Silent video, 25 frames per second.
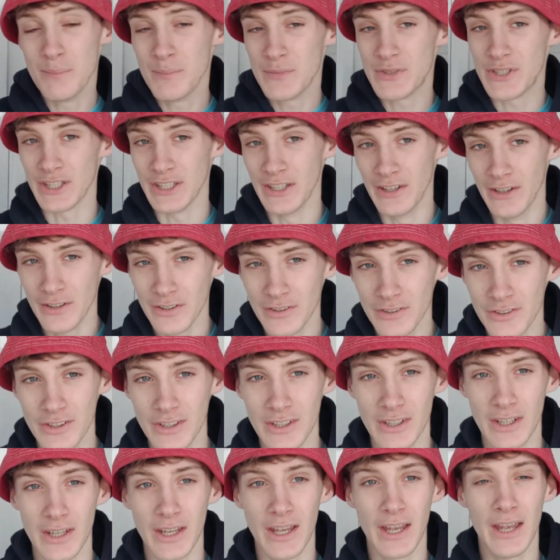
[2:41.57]

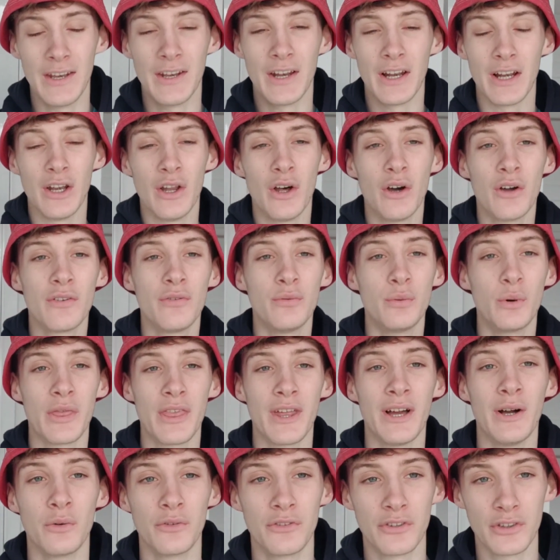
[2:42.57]
emptiness in a life
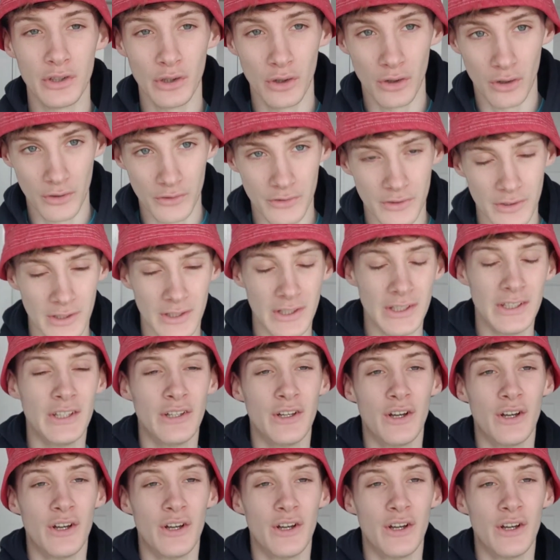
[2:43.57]
without God.